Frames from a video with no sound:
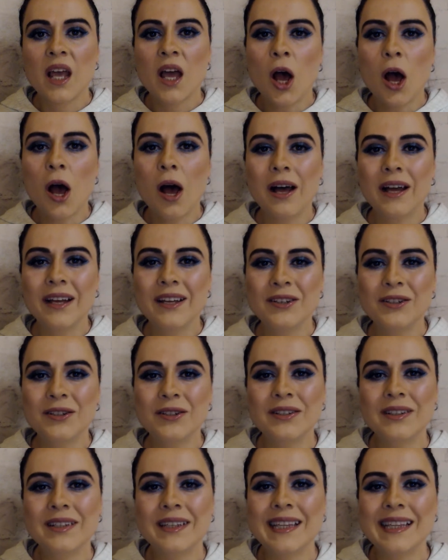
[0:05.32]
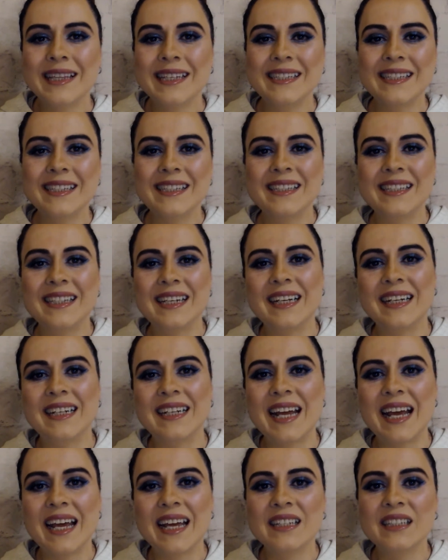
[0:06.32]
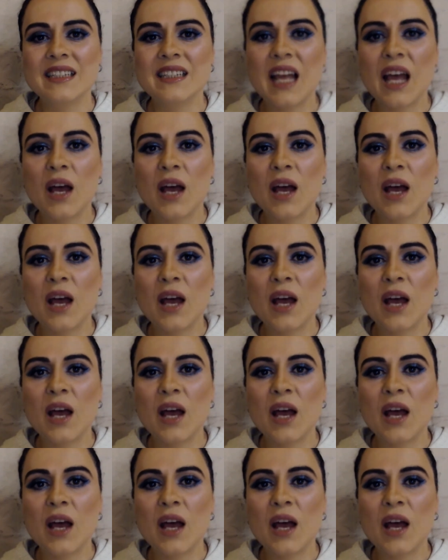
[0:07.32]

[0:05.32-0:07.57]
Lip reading: Hi all, this is Sia Naz